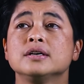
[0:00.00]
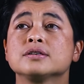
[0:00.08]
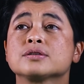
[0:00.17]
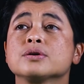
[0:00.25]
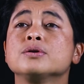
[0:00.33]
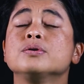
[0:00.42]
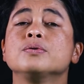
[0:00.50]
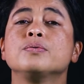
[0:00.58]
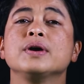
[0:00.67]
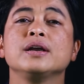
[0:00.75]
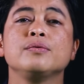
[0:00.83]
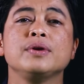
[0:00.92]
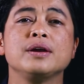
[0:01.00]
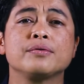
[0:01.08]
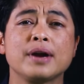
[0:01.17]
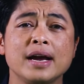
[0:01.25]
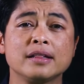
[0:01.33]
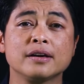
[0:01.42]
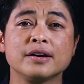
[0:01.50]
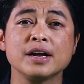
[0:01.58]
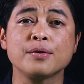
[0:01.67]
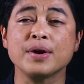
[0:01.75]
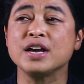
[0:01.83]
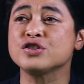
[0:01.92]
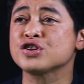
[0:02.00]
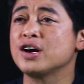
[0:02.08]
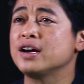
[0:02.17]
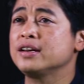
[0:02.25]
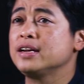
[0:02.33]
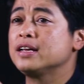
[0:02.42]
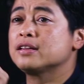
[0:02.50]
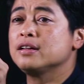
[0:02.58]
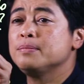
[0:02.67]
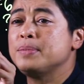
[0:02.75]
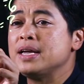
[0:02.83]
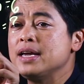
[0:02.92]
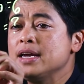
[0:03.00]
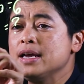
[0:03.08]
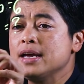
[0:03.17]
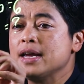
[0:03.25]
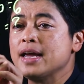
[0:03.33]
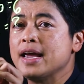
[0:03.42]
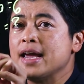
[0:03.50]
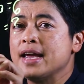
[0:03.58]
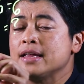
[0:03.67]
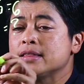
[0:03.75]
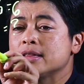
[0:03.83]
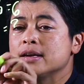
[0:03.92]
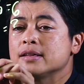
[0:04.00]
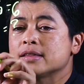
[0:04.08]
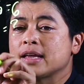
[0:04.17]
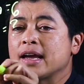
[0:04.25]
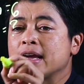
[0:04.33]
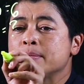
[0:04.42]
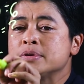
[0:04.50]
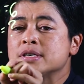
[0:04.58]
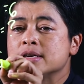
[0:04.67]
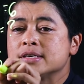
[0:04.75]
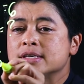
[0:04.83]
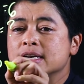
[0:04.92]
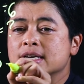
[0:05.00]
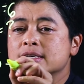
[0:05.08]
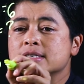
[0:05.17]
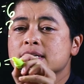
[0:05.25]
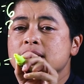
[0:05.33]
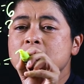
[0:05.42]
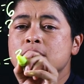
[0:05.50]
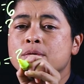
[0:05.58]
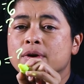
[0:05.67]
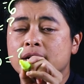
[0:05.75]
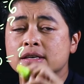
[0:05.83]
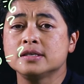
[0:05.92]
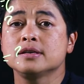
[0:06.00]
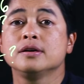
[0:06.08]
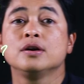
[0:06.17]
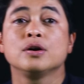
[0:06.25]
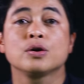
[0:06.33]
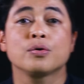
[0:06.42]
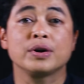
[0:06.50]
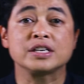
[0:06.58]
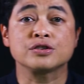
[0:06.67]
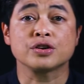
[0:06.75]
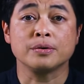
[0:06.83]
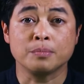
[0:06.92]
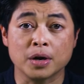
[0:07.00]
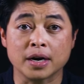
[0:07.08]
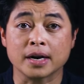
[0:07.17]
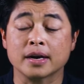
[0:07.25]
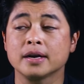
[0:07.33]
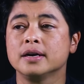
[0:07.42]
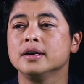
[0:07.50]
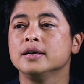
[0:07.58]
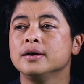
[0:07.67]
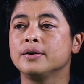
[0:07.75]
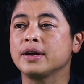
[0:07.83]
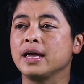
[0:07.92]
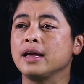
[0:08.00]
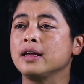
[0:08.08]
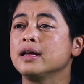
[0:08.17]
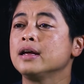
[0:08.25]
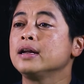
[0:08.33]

So when we write our equation, it'll be 8 times 6 equals question mark. Okay.